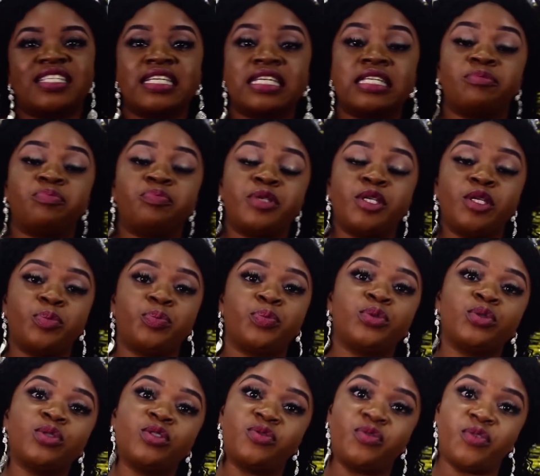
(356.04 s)
seen
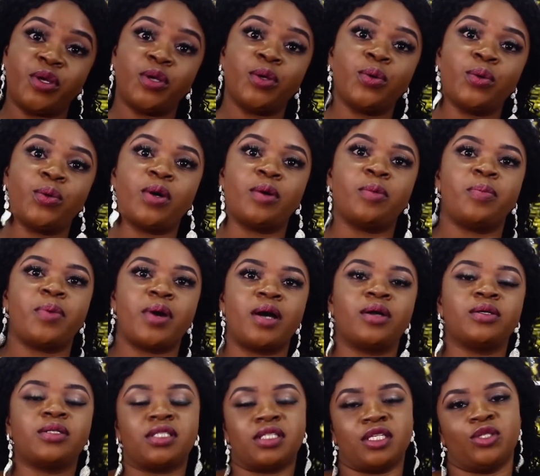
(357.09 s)
people's view
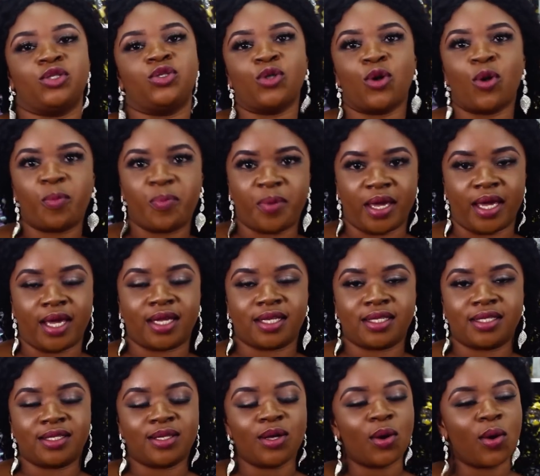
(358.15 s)
about the topic.
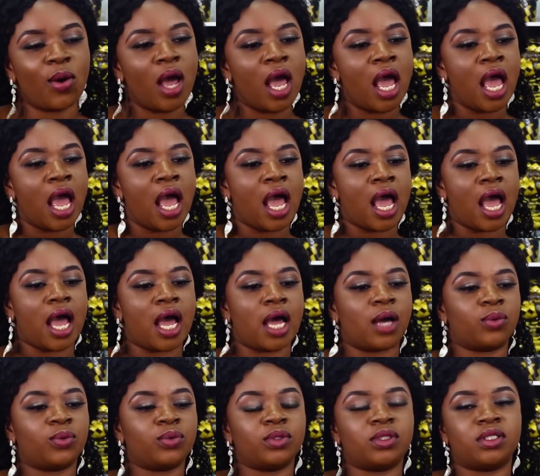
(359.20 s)
So I
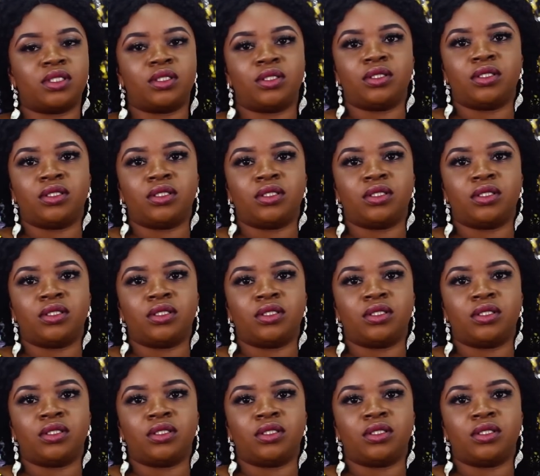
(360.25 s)
would